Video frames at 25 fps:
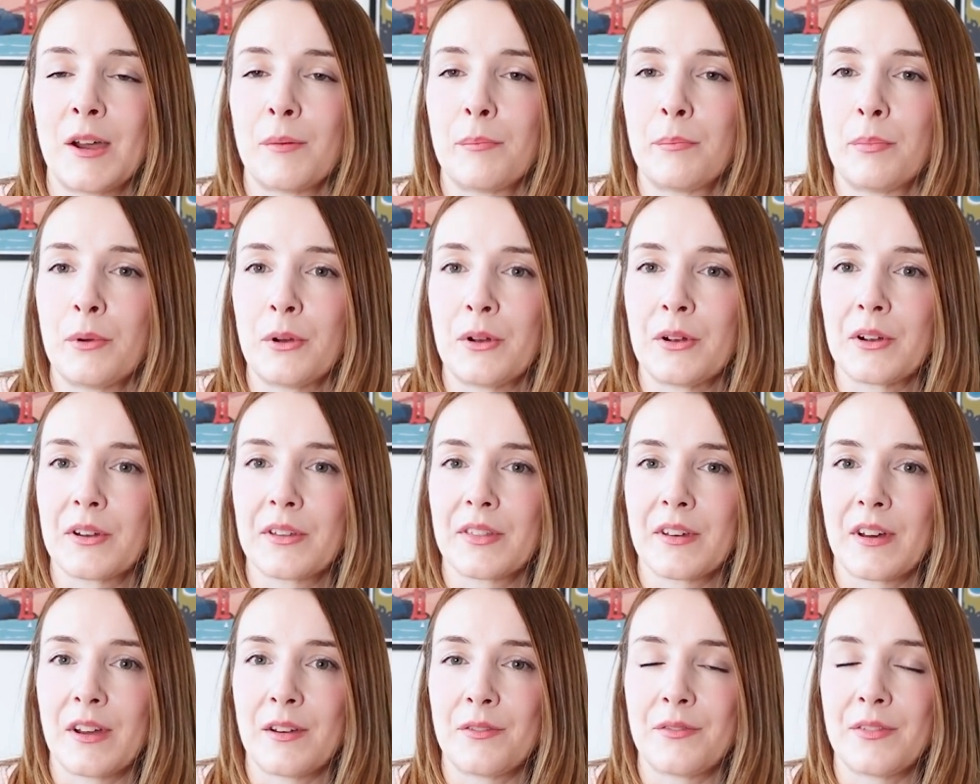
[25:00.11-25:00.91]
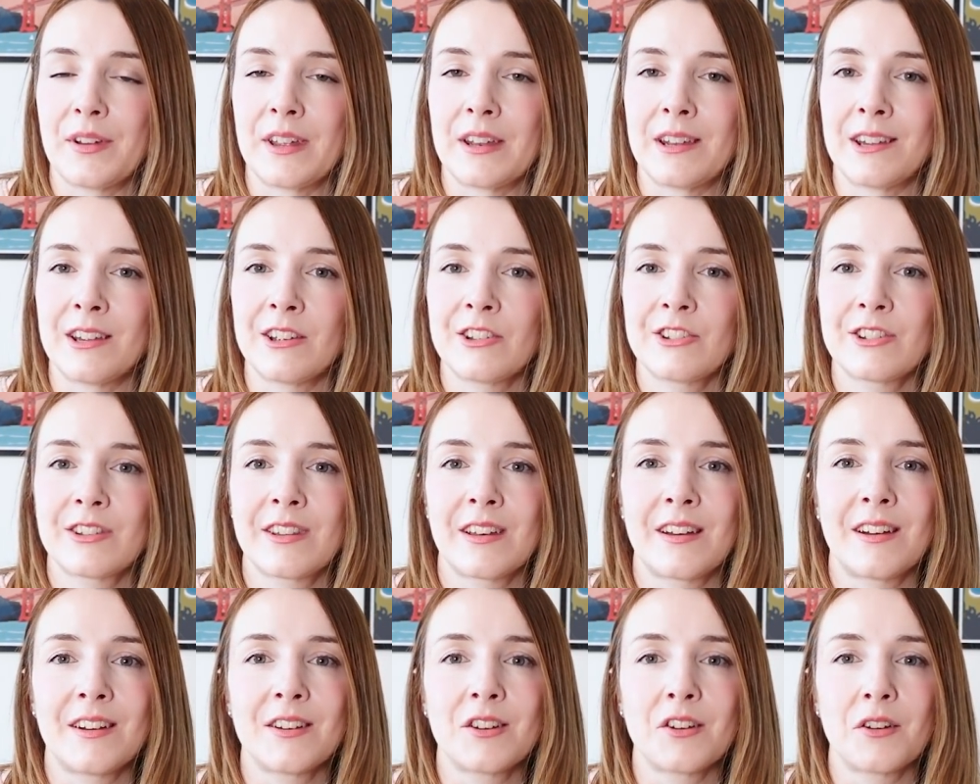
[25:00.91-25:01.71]
a book that I finished
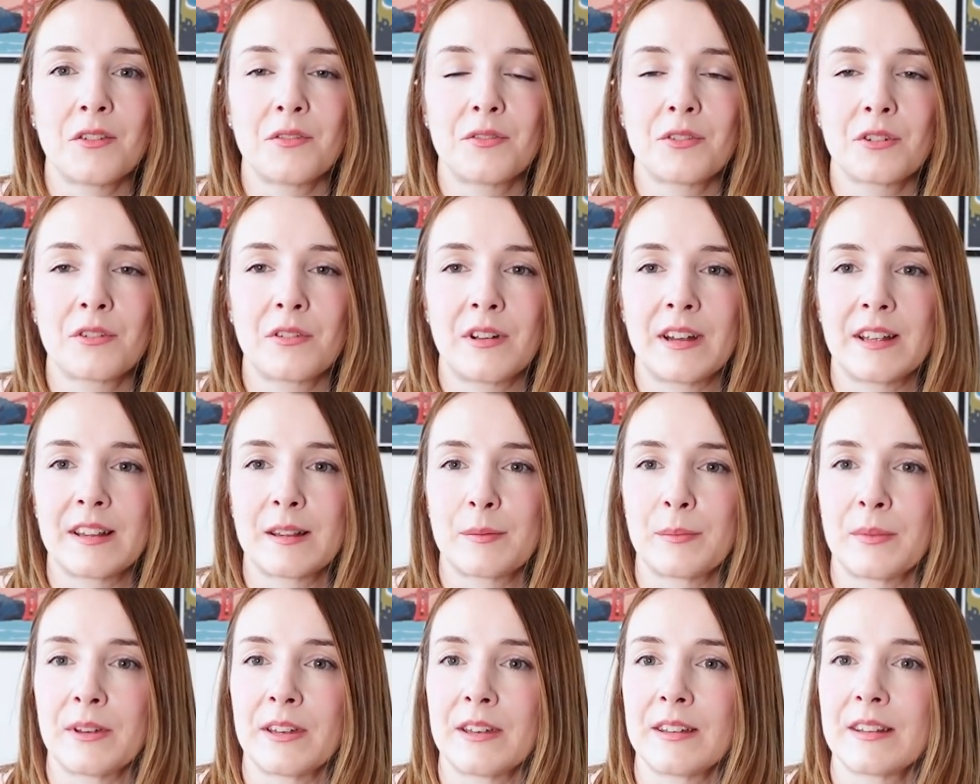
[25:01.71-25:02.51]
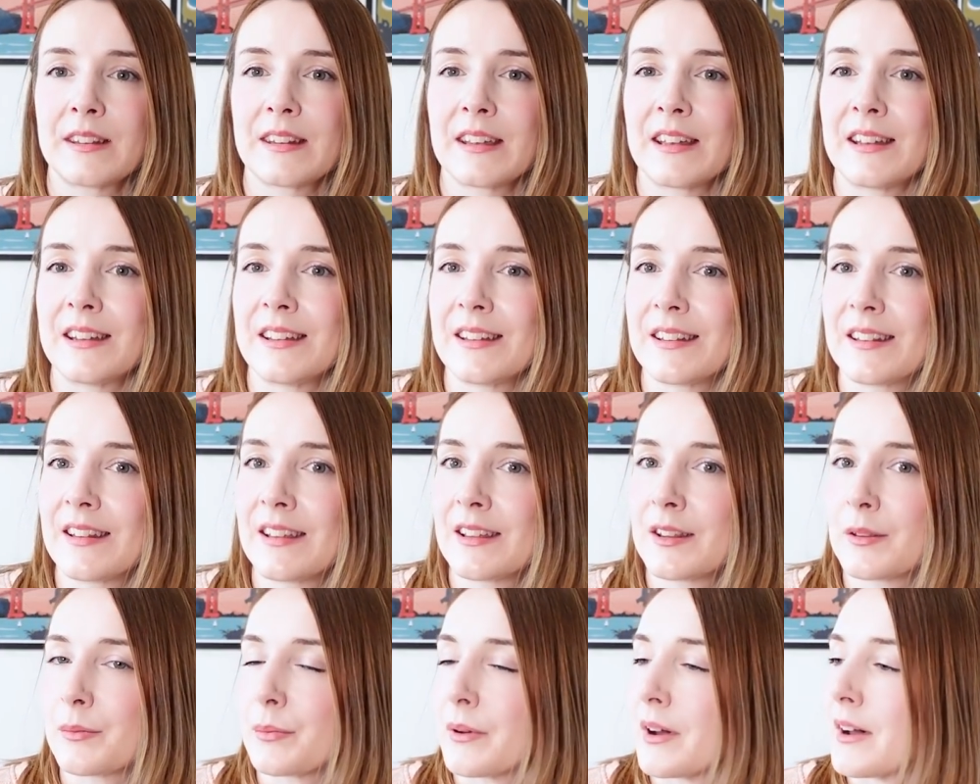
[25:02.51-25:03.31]
that I got for Christmas, and it's
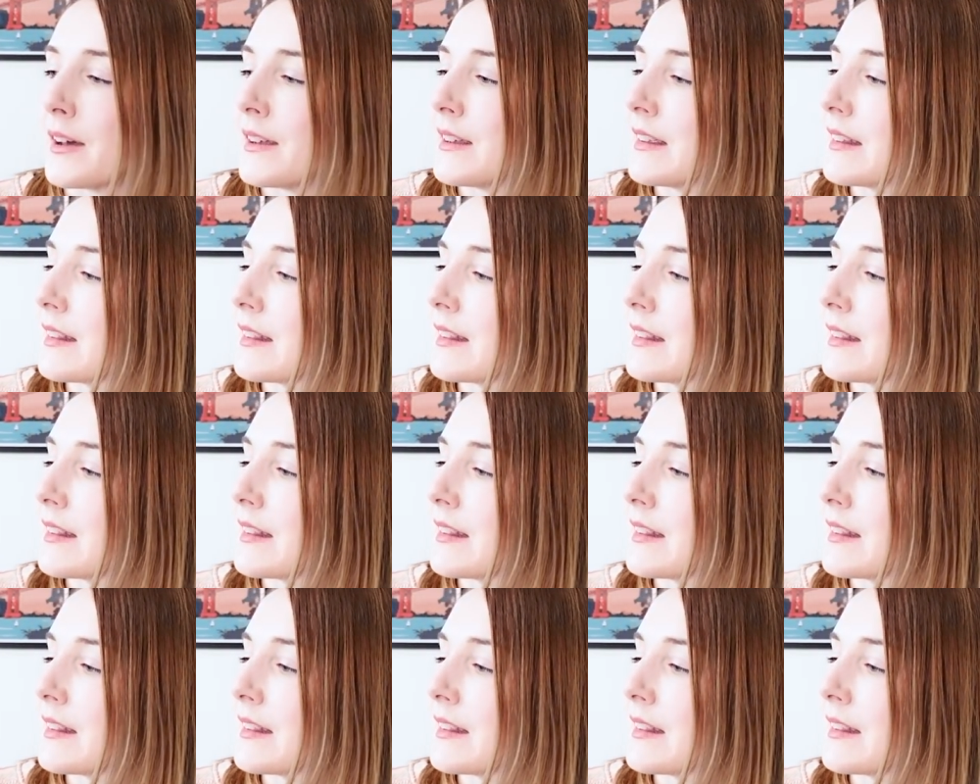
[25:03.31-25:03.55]
this one.